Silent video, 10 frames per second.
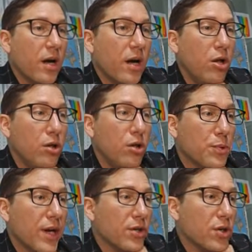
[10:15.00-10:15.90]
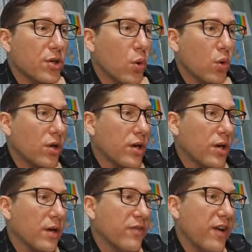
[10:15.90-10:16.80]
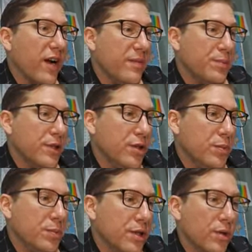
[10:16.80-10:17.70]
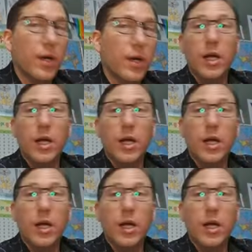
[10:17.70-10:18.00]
Hullbreaker Horror, 5 blue.